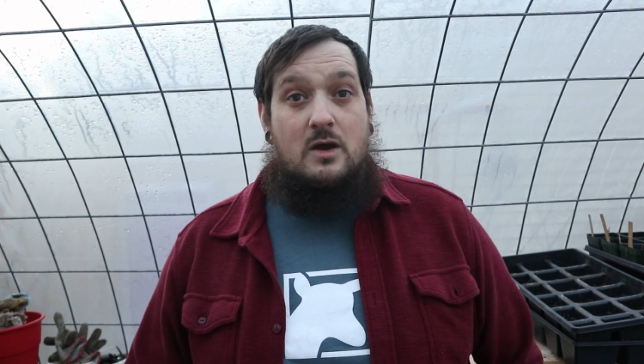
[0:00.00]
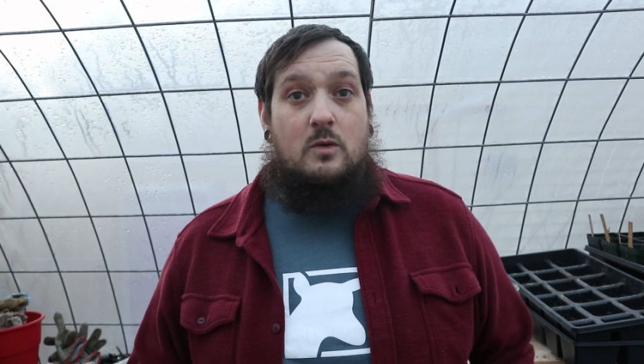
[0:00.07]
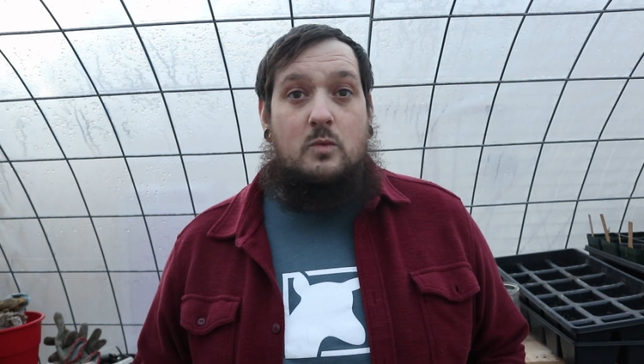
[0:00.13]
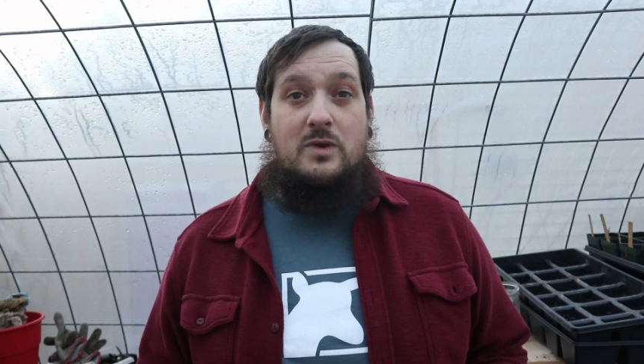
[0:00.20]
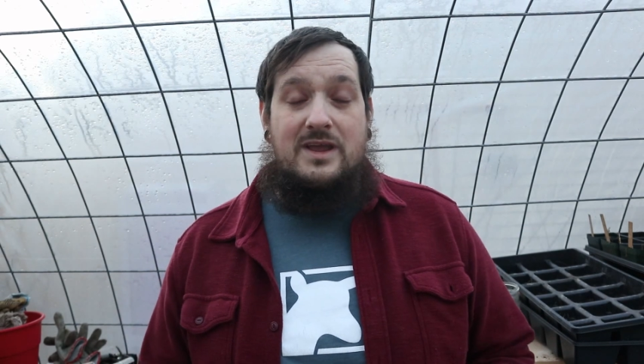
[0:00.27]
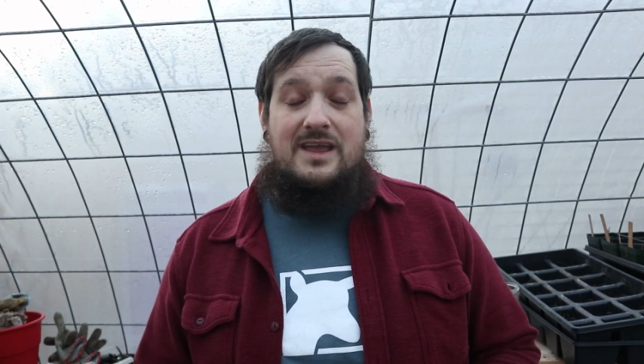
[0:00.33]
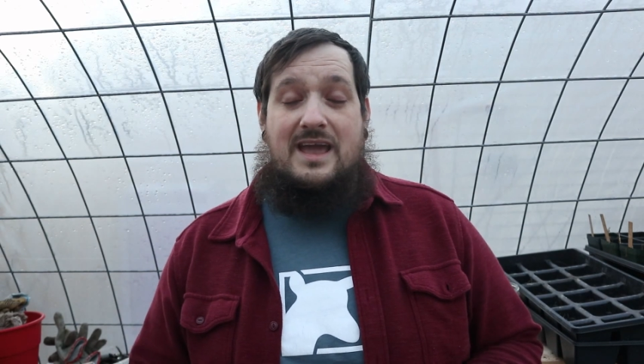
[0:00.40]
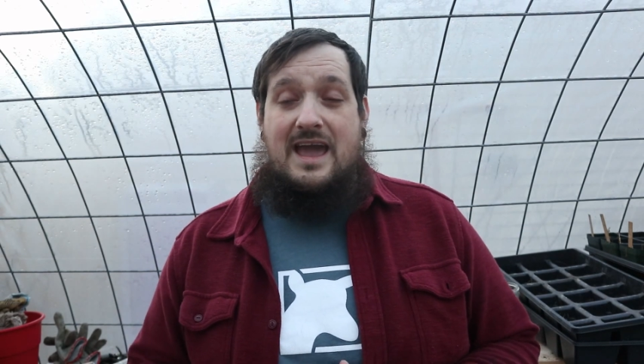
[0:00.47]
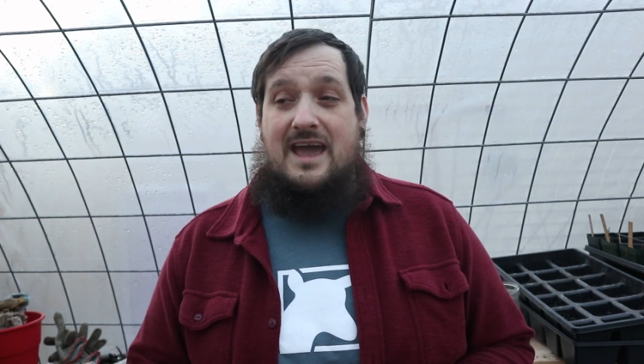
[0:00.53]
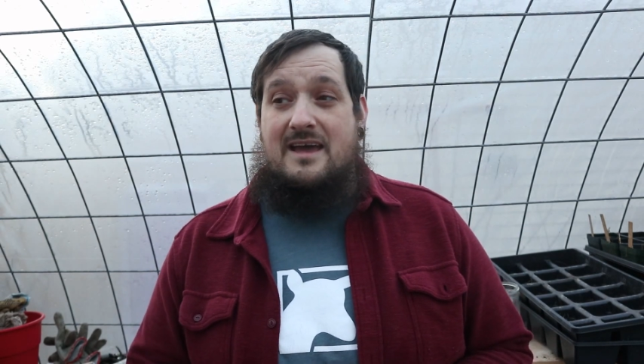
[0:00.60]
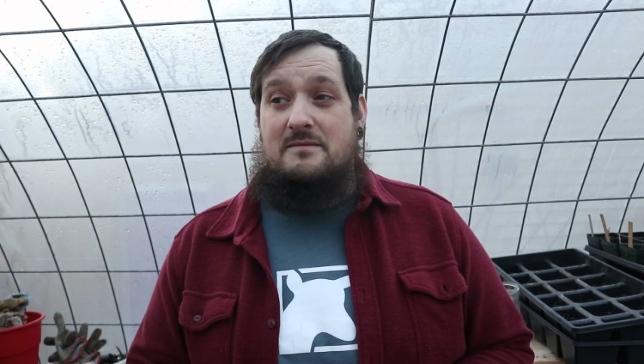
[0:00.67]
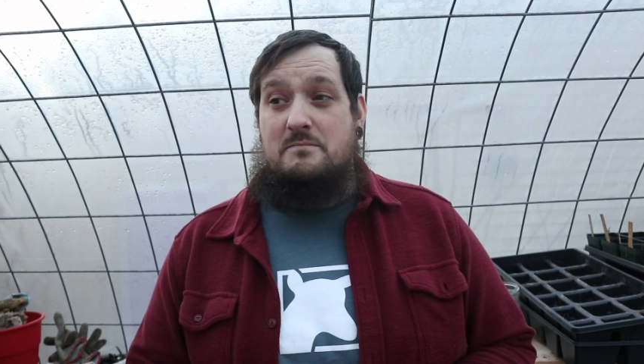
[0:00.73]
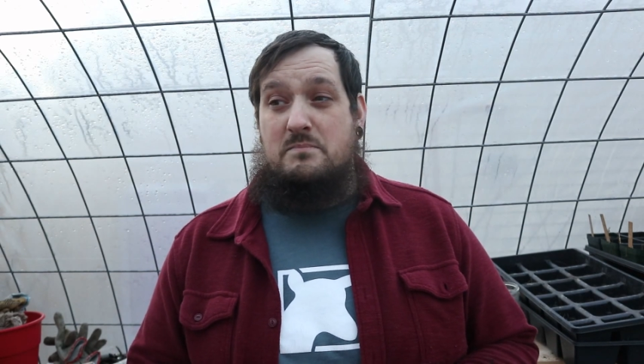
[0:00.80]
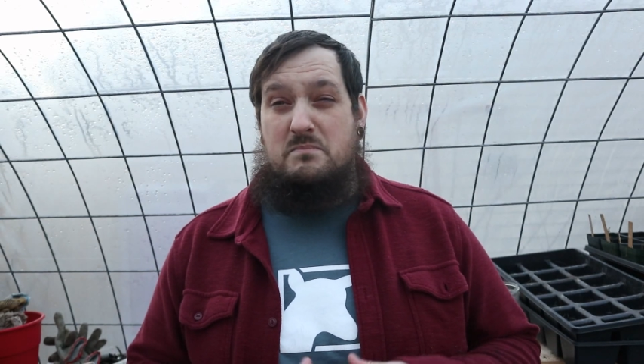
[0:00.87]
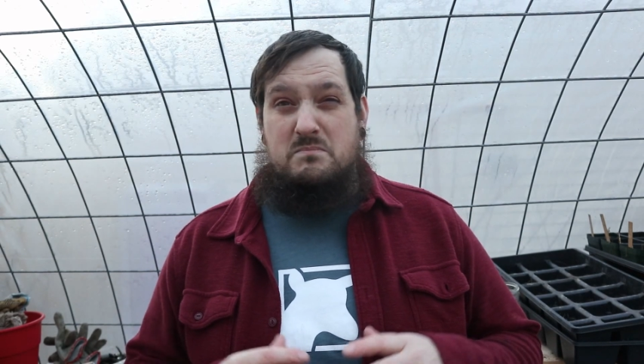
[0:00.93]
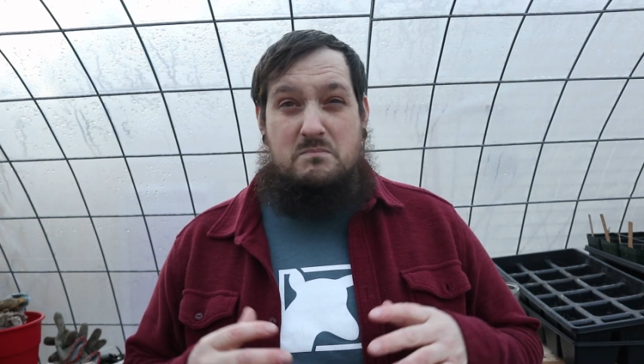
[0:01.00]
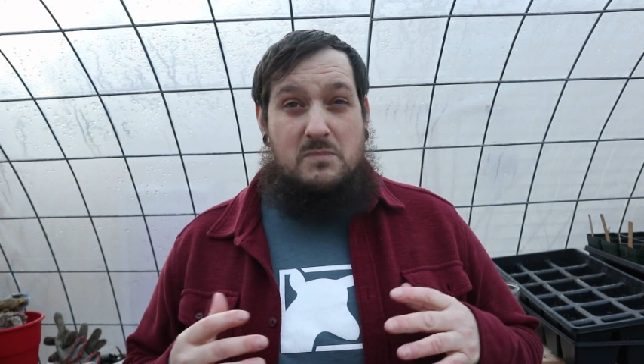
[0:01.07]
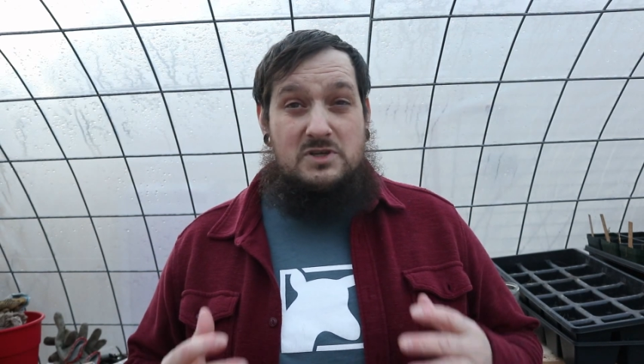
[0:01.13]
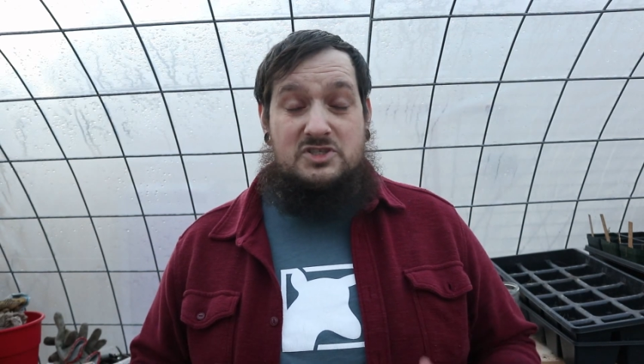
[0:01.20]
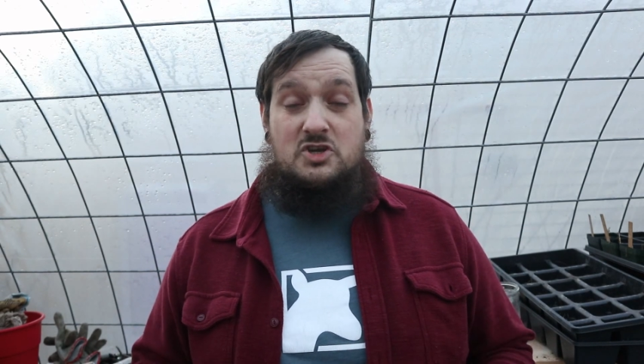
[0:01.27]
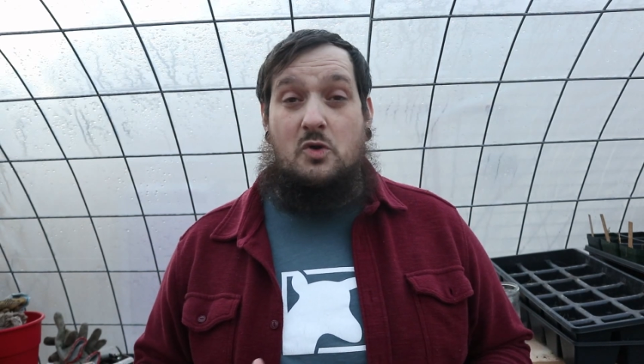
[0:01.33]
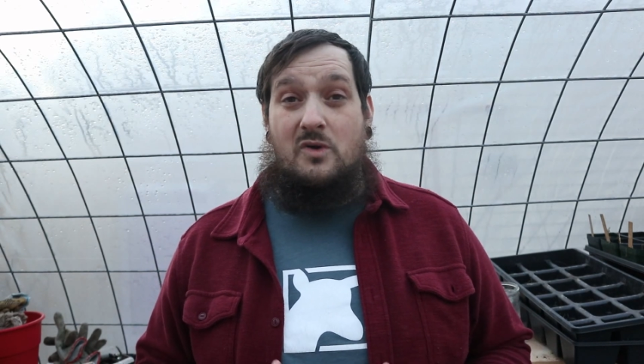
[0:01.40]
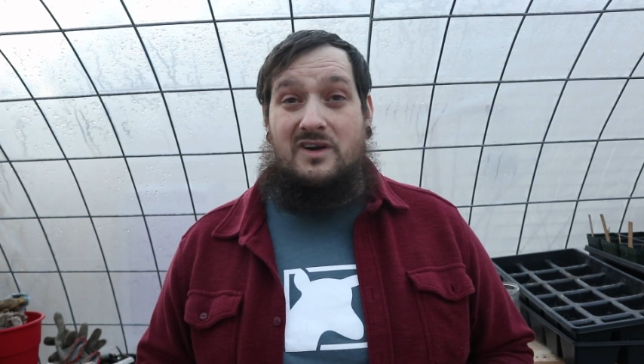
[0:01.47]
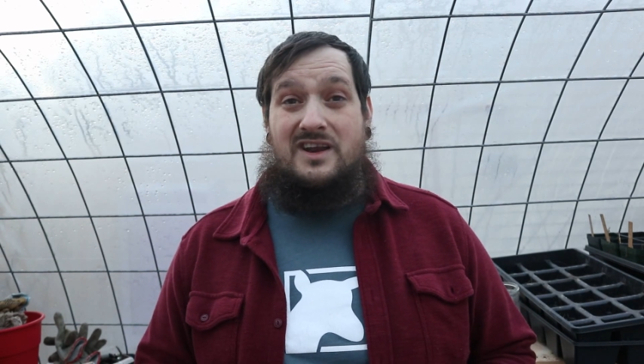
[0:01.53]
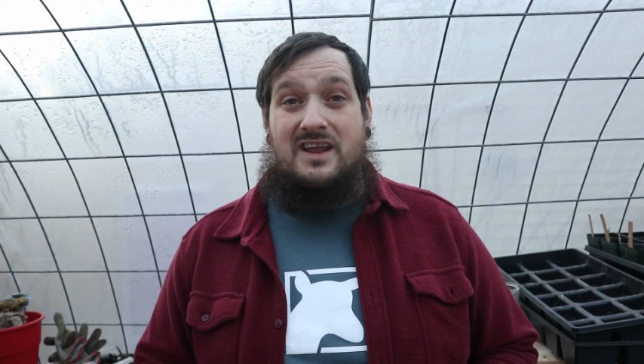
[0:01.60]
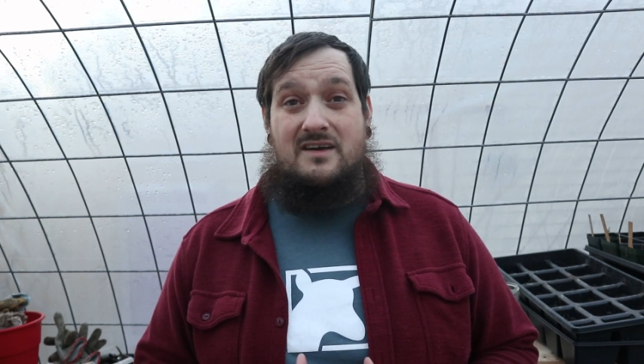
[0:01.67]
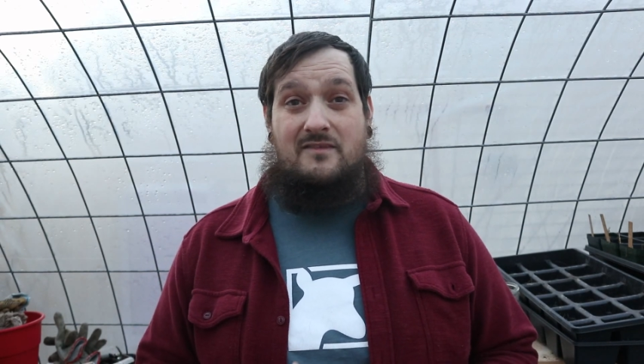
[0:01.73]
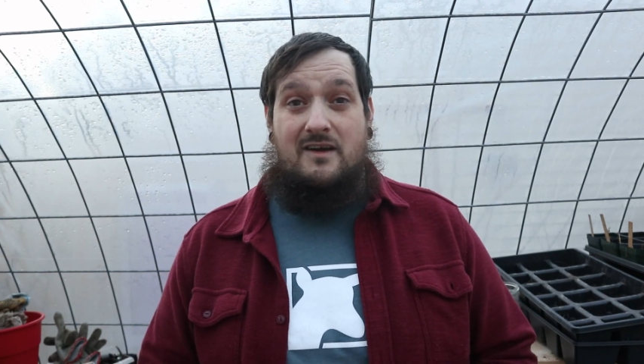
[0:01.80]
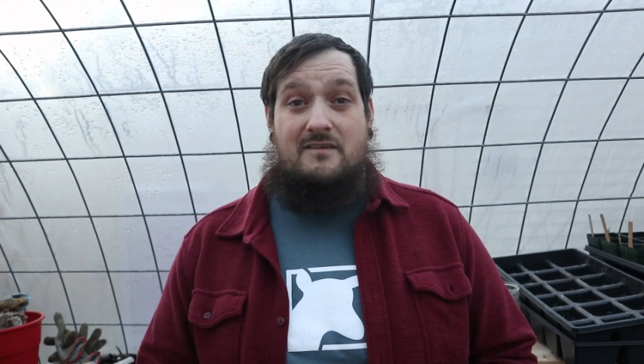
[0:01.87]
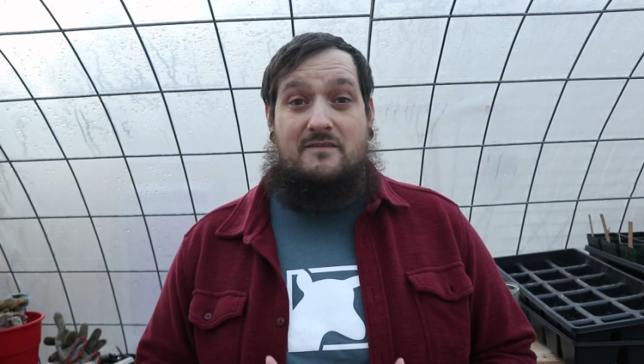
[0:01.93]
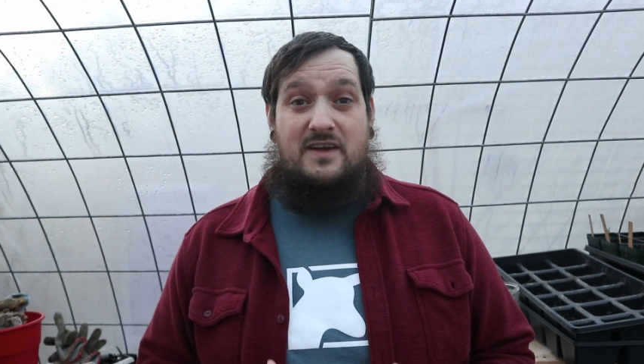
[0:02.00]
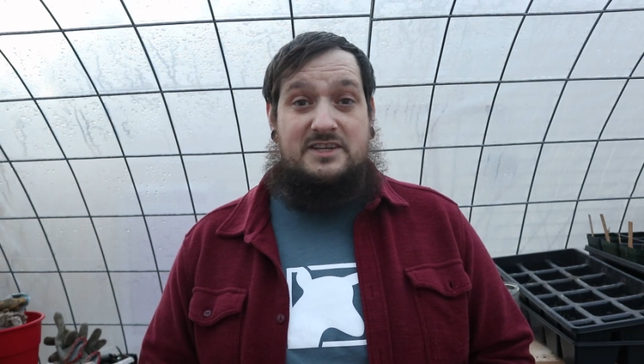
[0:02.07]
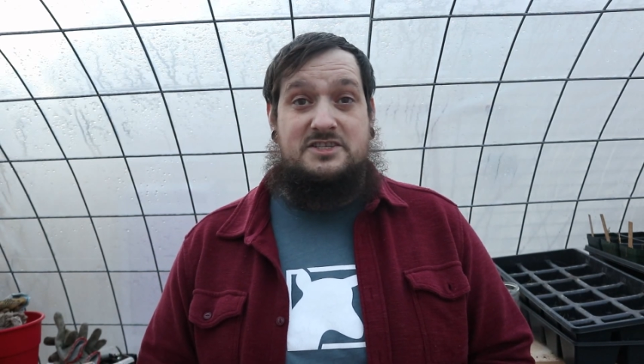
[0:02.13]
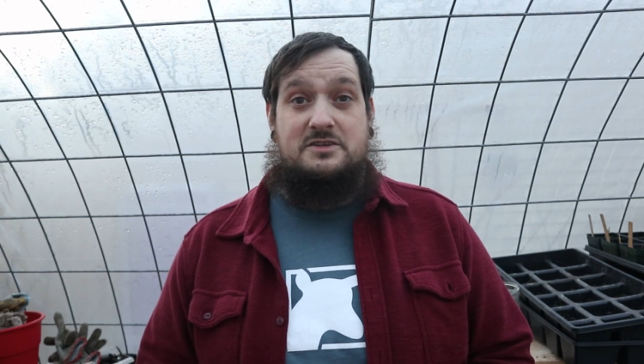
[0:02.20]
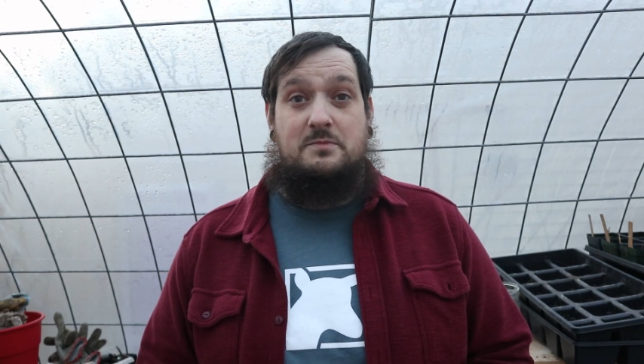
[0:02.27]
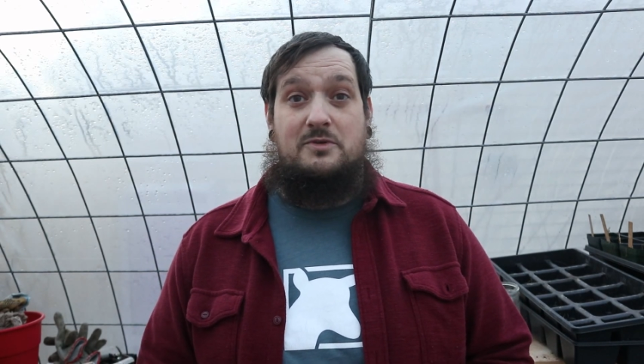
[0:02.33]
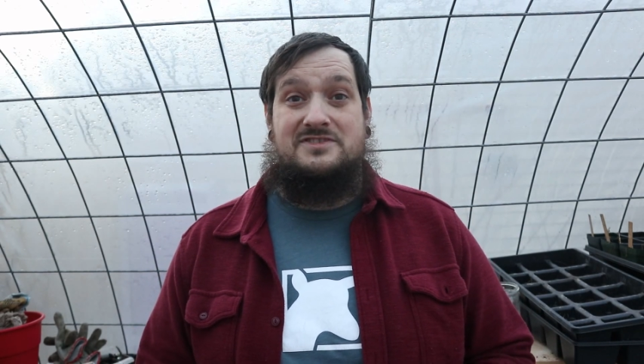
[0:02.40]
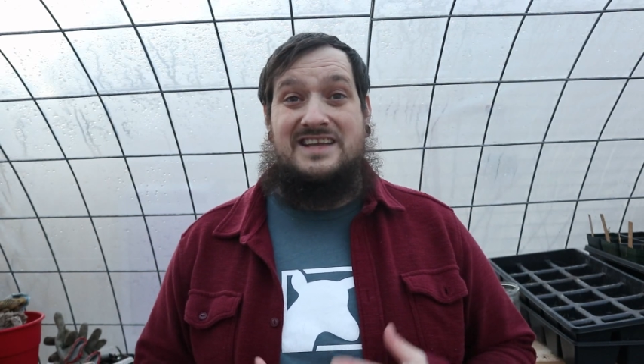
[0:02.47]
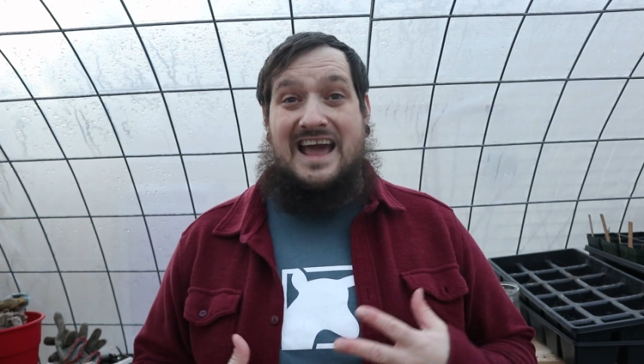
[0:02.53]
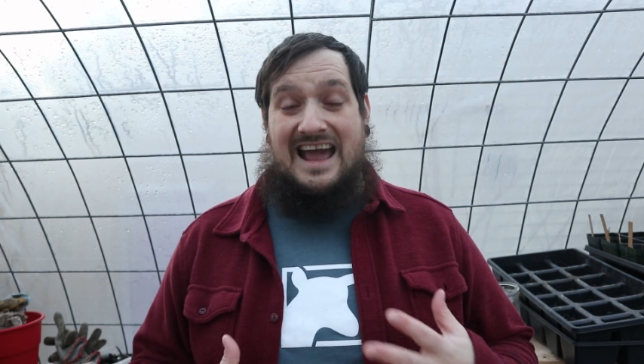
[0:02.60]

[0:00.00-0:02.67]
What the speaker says: We had majority of our vegetables